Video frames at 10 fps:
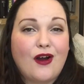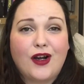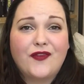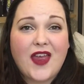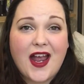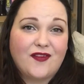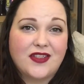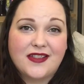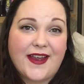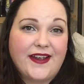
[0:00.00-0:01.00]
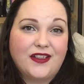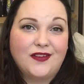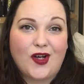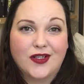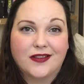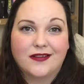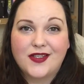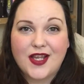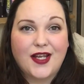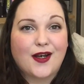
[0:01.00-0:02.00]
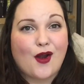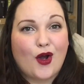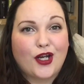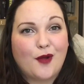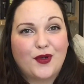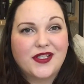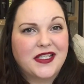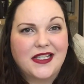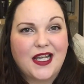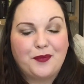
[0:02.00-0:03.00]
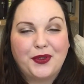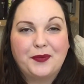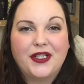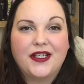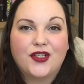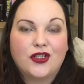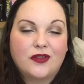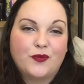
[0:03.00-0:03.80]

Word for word: or if they have a sale on certain audiobooks that they publish,